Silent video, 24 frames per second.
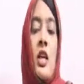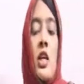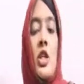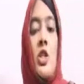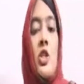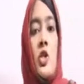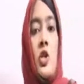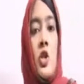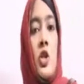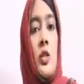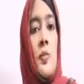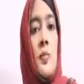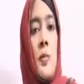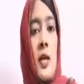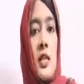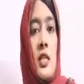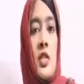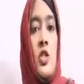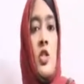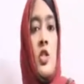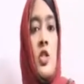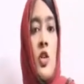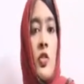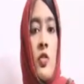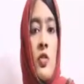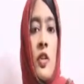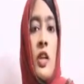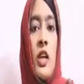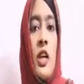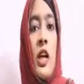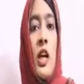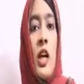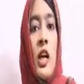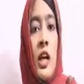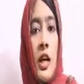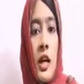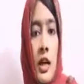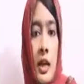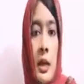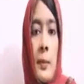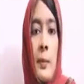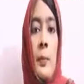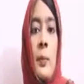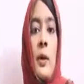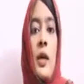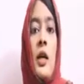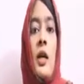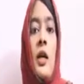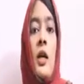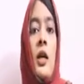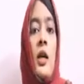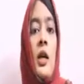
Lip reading: it shows presence of a crypt